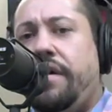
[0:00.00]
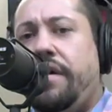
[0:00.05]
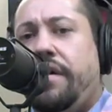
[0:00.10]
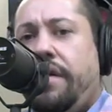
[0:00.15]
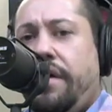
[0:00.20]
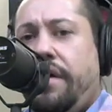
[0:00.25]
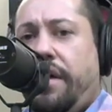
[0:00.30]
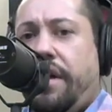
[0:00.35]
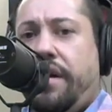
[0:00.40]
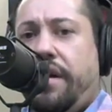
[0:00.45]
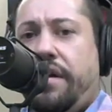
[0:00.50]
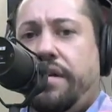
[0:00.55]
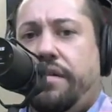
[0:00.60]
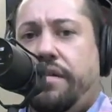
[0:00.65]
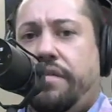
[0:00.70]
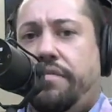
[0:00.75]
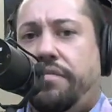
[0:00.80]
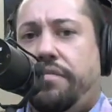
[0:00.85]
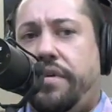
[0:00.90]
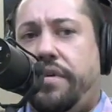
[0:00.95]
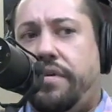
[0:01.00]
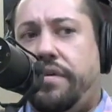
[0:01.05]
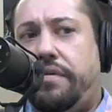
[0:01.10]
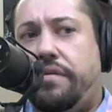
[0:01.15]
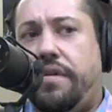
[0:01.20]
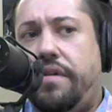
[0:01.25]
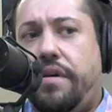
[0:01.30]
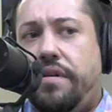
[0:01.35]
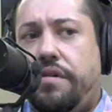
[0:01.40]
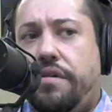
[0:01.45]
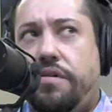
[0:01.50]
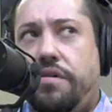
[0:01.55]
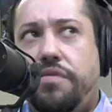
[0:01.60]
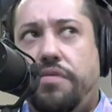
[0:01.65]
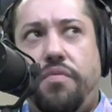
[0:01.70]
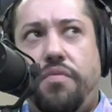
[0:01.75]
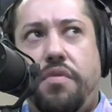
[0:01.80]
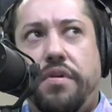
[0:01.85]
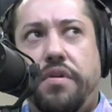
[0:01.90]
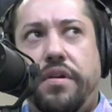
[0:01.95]
And we kind of just
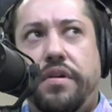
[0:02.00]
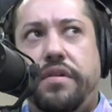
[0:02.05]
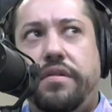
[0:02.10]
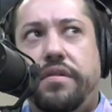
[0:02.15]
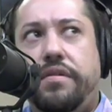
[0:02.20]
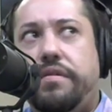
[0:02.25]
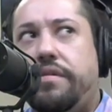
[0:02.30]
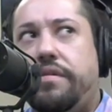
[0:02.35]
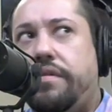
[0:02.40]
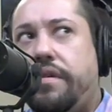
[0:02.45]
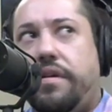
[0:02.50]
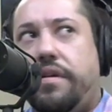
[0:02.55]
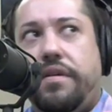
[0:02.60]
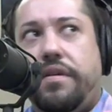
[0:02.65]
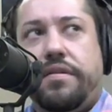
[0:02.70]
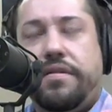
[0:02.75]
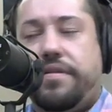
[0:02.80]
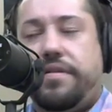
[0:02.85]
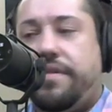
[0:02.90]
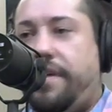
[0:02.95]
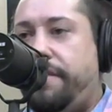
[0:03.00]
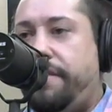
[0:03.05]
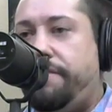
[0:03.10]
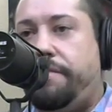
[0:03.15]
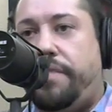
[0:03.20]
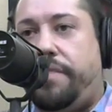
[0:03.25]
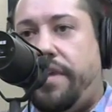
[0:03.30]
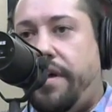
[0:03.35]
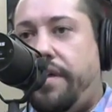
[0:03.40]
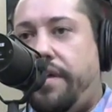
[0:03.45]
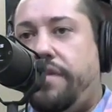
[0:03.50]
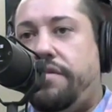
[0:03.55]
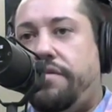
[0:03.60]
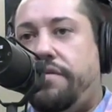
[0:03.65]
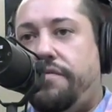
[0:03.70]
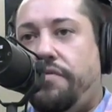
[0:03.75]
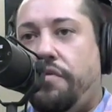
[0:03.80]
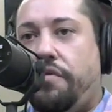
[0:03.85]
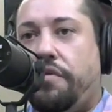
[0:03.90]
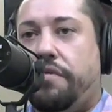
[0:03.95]
wanted a safe place
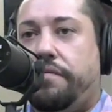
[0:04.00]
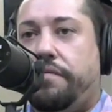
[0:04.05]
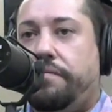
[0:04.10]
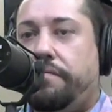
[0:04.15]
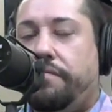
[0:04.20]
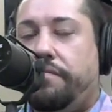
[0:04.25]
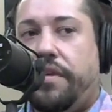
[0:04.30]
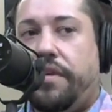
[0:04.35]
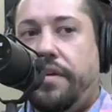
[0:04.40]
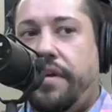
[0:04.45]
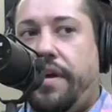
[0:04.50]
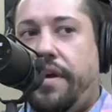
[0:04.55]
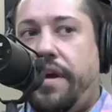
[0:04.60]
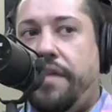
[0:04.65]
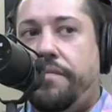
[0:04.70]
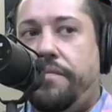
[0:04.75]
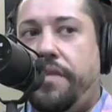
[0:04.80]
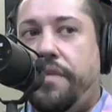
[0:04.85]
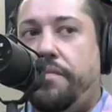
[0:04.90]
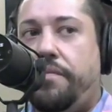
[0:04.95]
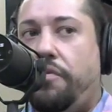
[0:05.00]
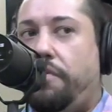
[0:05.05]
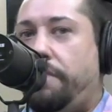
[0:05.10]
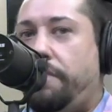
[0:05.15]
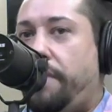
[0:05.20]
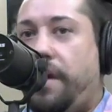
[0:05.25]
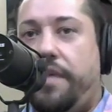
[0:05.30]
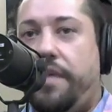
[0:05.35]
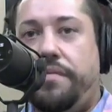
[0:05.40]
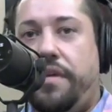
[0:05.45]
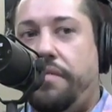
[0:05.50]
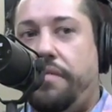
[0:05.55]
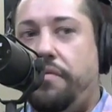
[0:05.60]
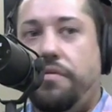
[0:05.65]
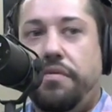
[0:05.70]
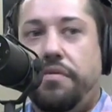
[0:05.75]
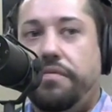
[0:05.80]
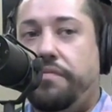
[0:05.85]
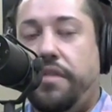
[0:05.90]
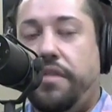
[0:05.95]
for gay people, bi
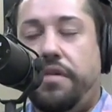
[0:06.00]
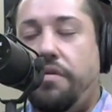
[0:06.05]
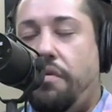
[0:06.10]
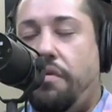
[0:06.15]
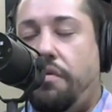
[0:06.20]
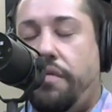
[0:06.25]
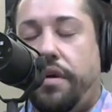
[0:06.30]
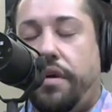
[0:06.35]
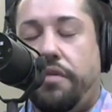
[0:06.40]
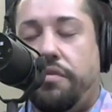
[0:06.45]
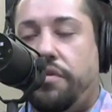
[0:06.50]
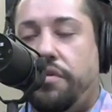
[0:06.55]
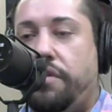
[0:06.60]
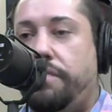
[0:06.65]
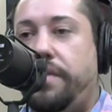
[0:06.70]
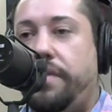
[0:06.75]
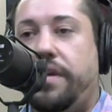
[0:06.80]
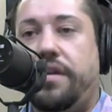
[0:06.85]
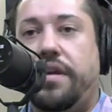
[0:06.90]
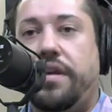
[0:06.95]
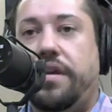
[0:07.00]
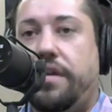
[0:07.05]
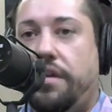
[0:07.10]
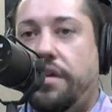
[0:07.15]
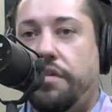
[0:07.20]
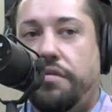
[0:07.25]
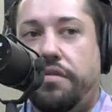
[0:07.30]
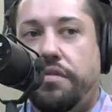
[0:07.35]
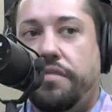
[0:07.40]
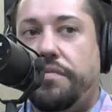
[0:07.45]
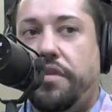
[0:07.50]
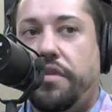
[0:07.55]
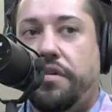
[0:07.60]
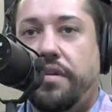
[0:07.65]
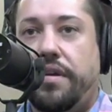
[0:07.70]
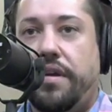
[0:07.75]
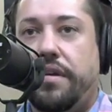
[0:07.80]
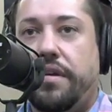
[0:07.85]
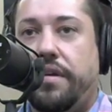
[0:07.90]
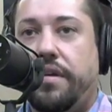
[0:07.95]
people, the whole LGBTQ
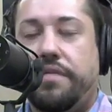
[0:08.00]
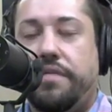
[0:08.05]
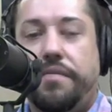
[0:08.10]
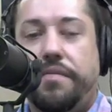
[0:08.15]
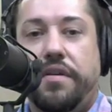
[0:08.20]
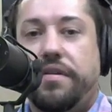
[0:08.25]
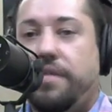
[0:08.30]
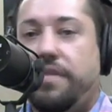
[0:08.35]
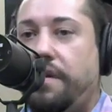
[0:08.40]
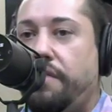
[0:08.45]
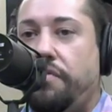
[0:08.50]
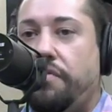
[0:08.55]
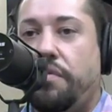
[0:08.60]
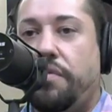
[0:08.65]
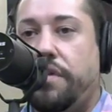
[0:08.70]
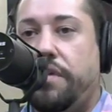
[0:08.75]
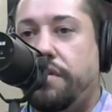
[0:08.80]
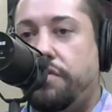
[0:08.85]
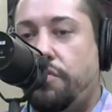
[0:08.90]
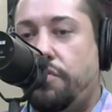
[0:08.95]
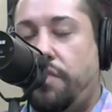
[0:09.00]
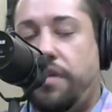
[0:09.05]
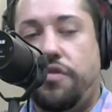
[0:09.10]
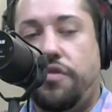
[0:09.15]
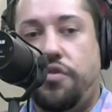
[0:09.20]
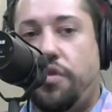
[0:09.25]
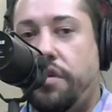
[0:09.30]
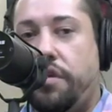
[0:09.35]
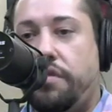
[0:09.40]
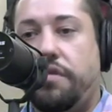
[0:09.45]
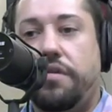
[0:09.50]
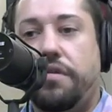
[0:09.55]
community, lesbians, everyone, transgendered,